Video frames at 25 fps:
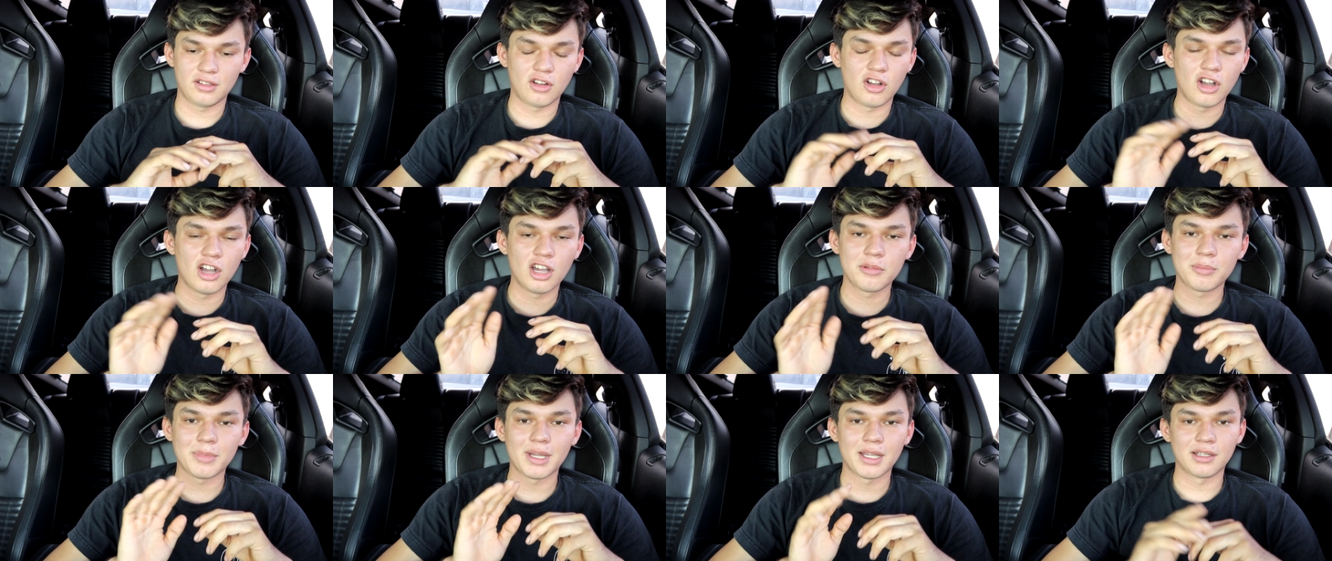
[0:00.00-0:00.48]

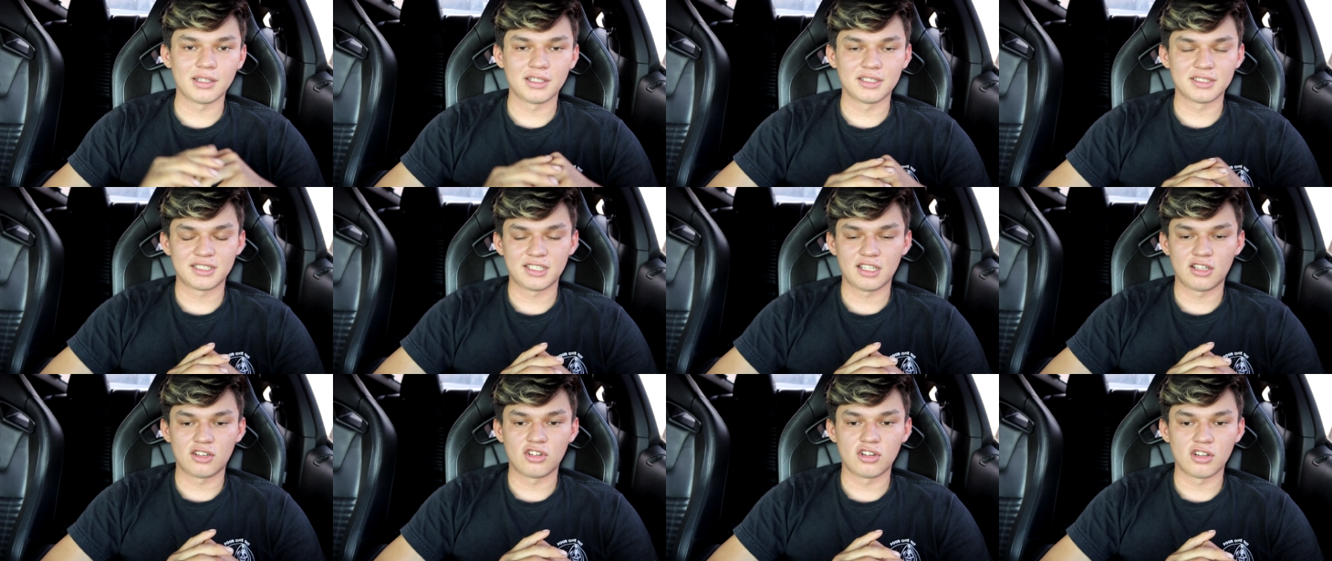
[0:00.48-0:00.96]
on my
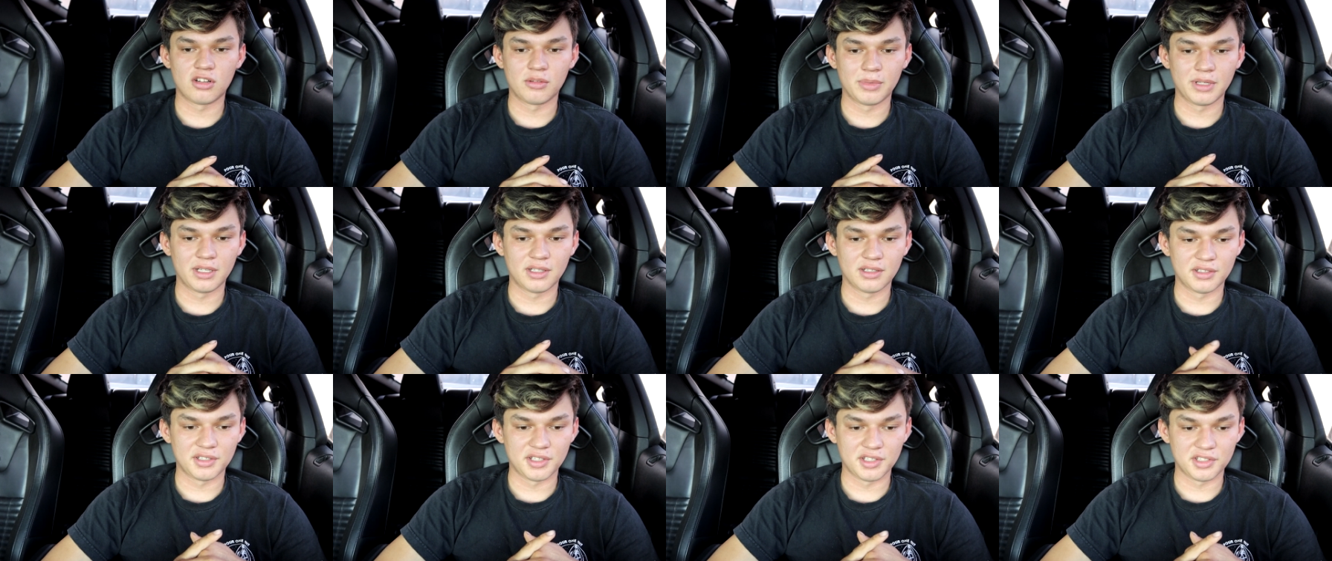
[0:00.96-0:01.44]
list at all
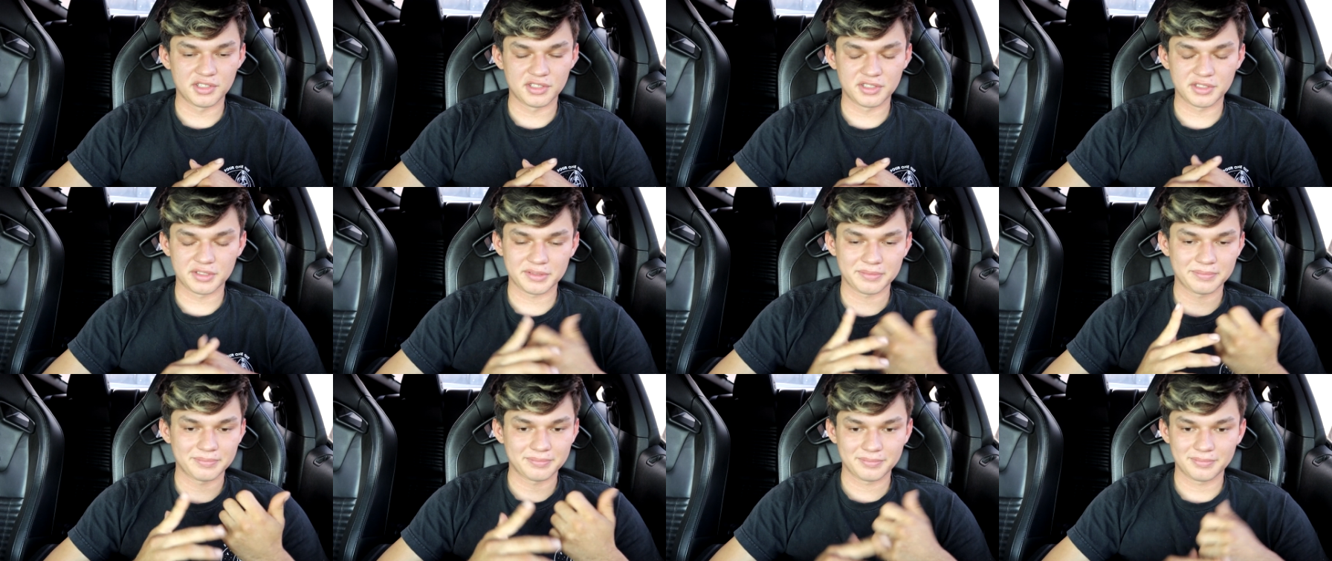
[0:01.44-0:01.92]

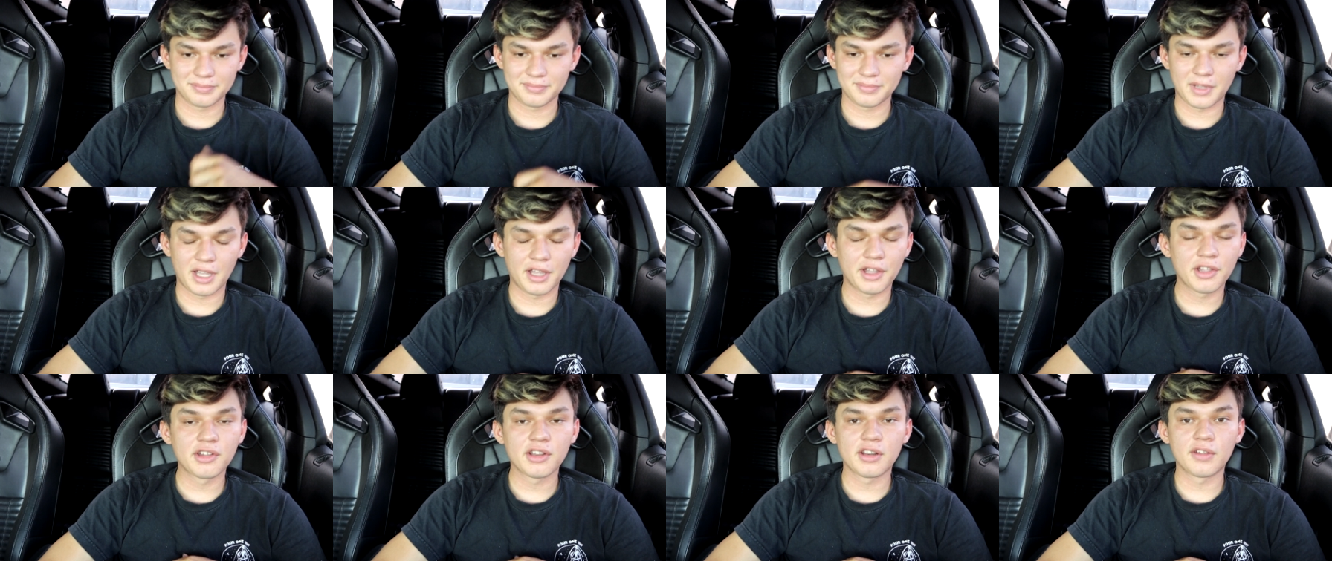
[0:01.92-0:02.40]
because
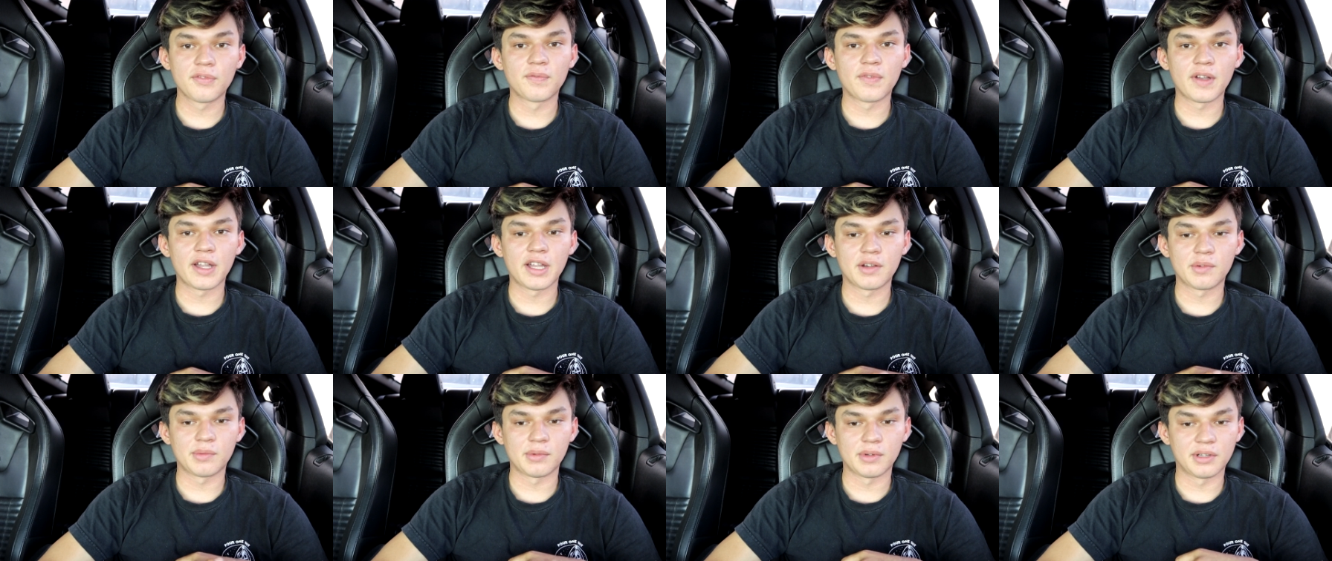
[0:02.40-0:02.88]
I couldn't
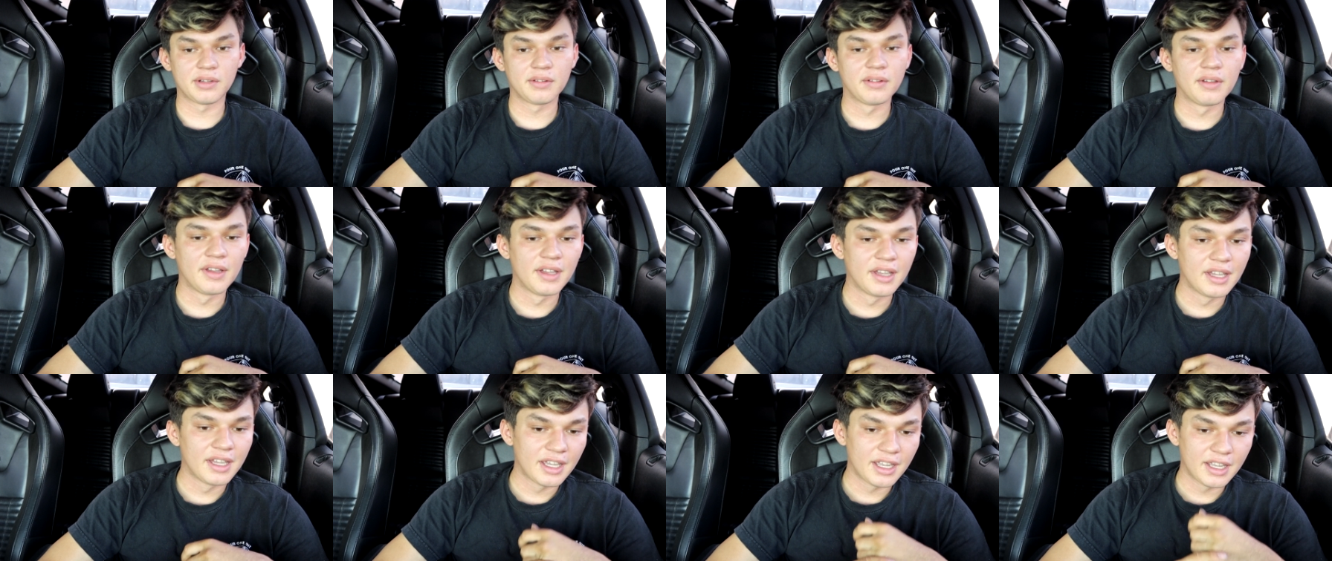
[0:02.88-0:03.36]
find one,
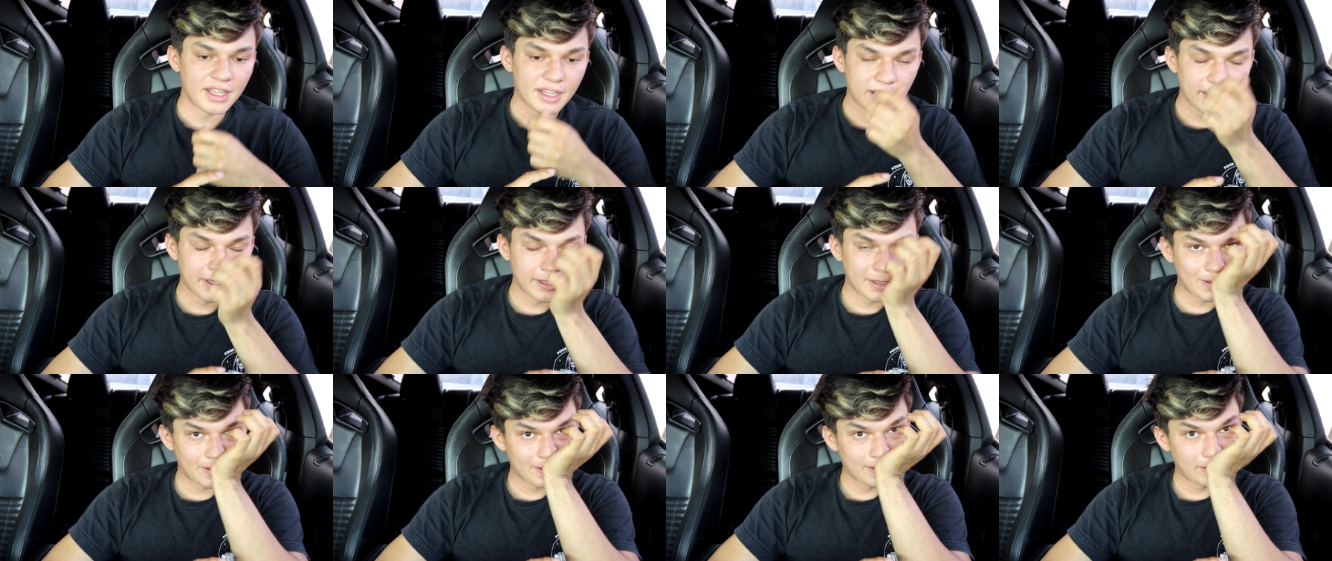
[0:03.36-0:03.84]

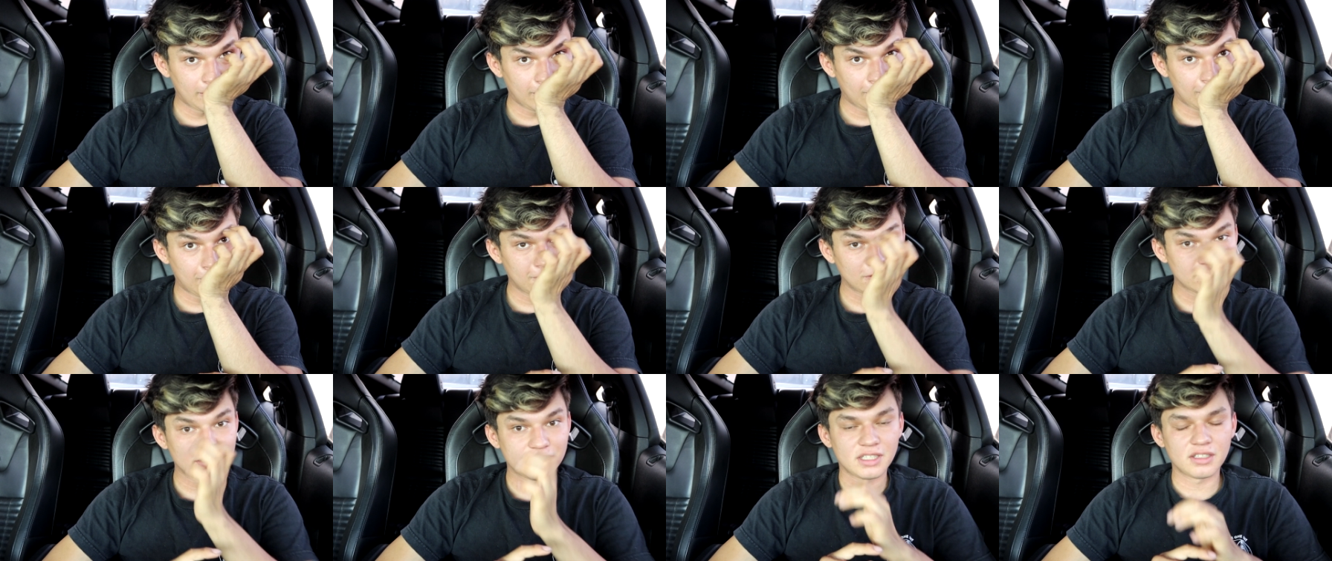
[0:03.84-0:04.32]
and
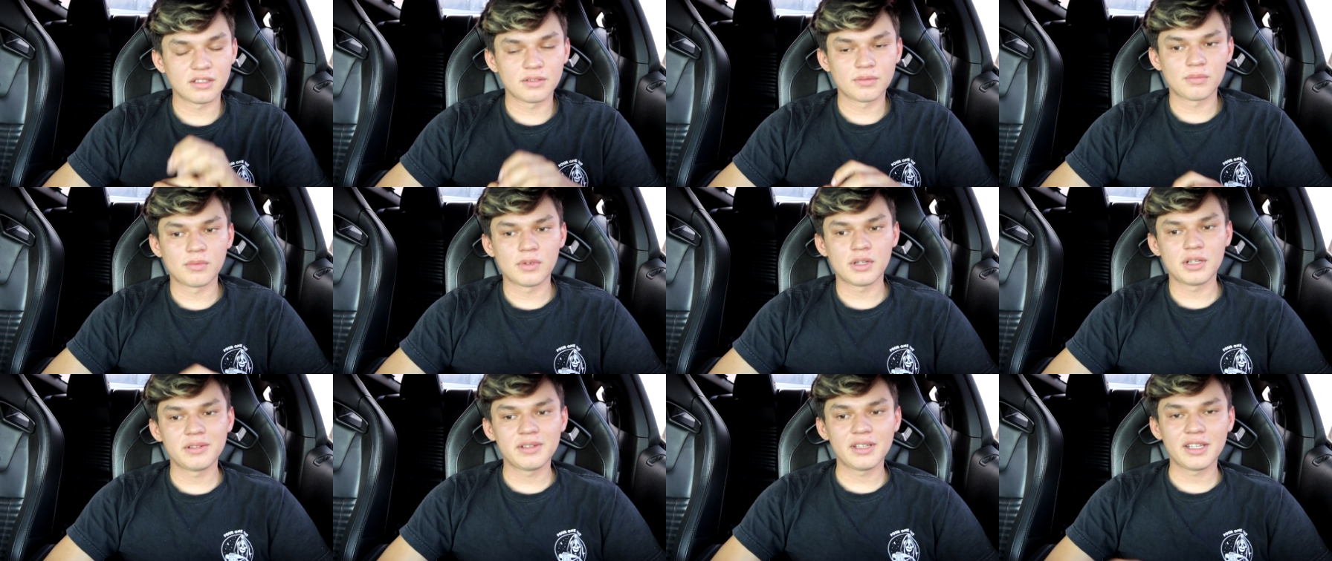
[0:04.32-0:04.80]
all of a
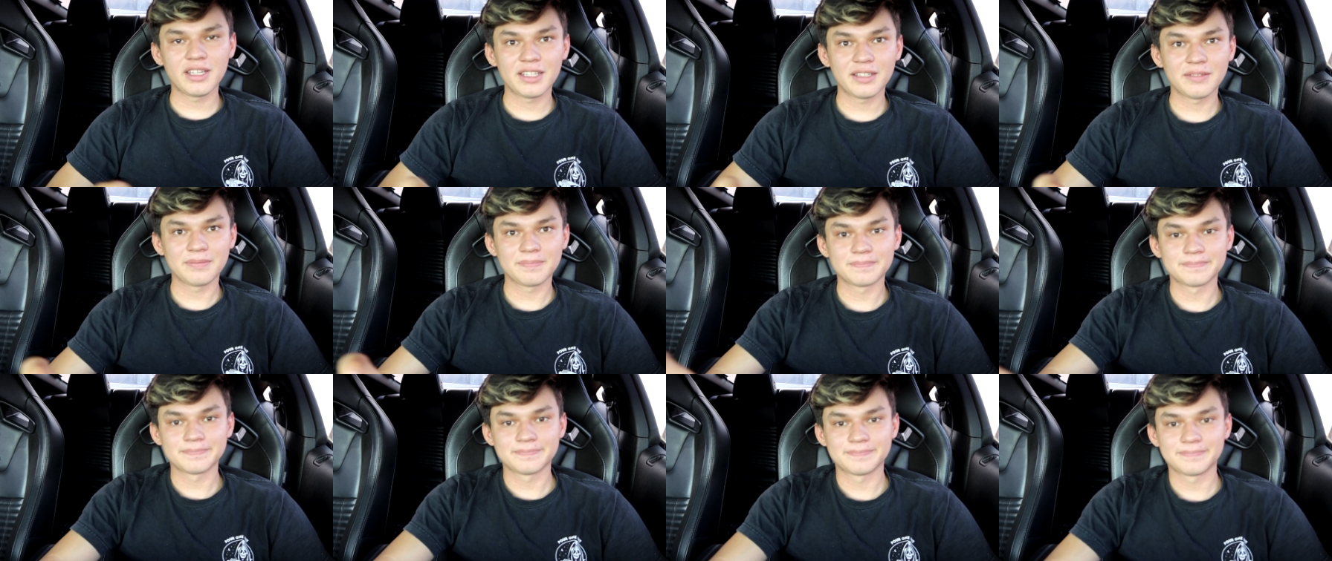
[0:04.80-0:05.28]
sudden one day,